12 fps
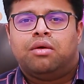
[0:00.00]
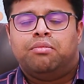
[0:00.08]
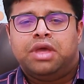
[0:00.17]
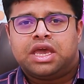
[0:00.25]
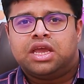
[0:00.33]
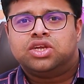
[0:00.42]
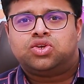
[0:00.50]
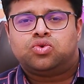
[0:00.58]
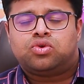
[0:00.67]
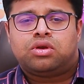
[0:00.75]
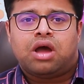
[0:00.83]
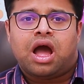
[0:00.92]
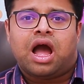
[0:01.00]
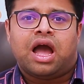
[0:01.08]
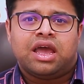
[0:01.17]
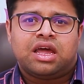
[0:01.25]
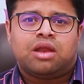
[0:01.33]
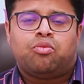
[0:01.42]
making sure
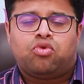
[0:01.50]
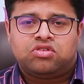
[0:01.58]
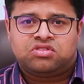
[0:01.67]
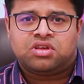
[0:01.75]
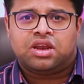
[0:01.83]
higher amount